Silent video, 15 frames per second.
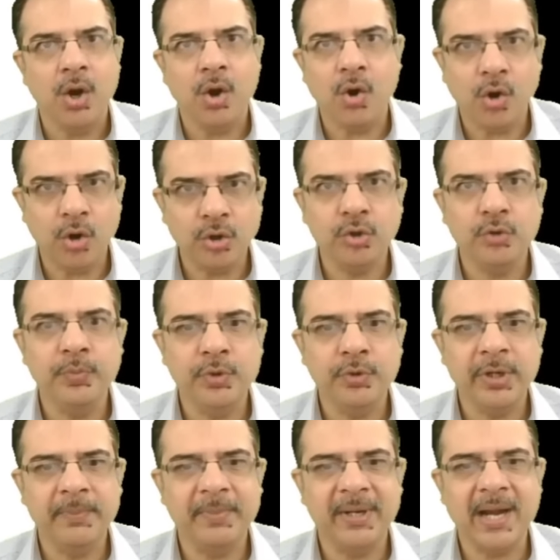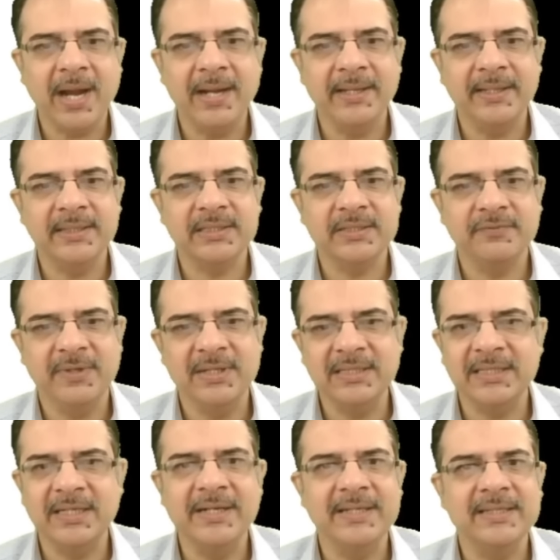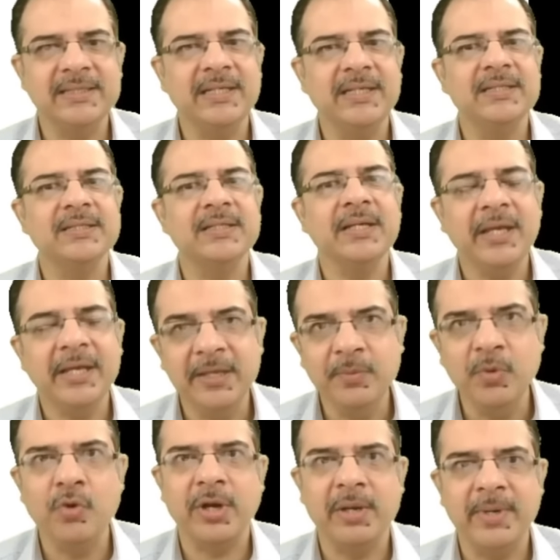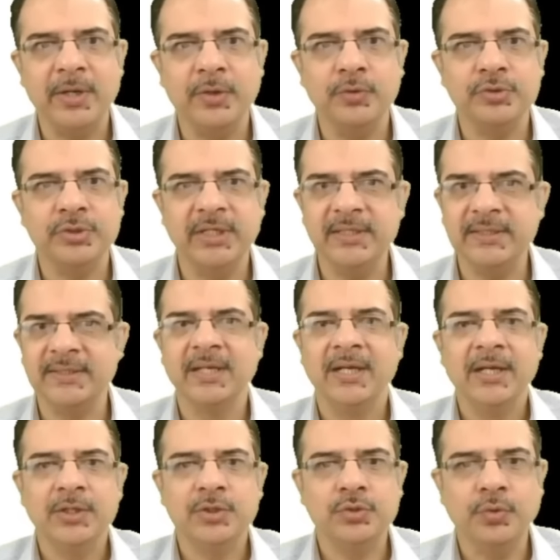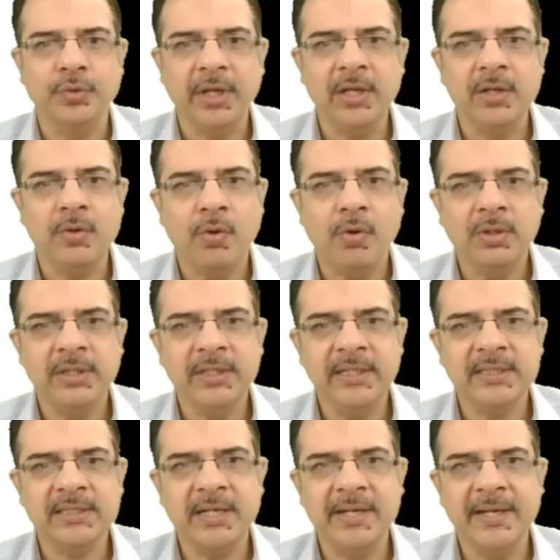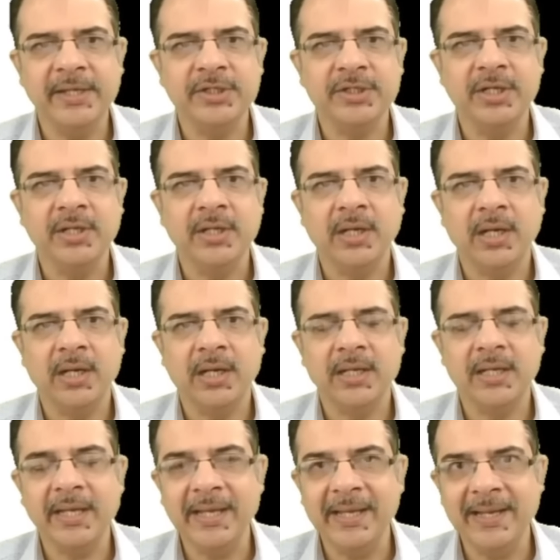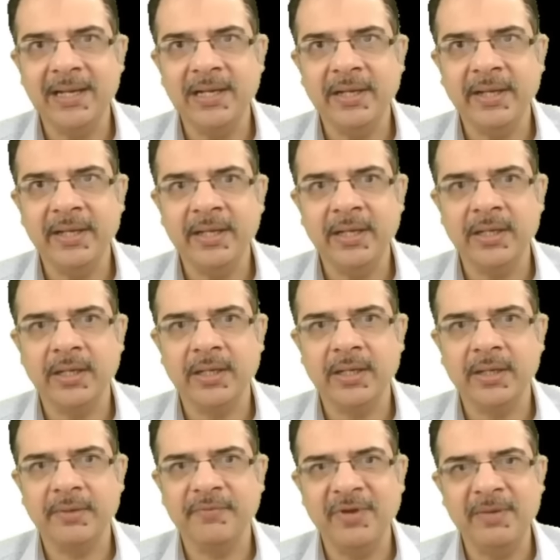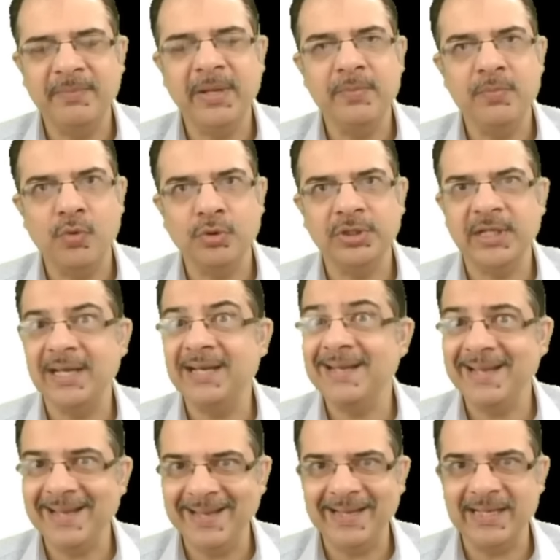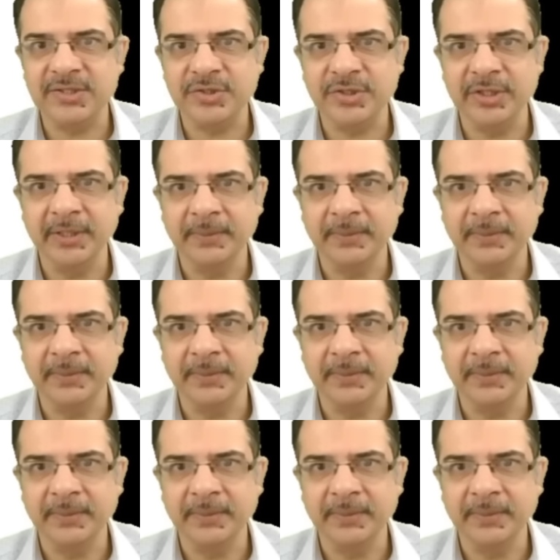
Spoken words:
autoimmune hepatitis, Wilson disease, hemochromatosis. So in all these conditions, ALT will be more than AST.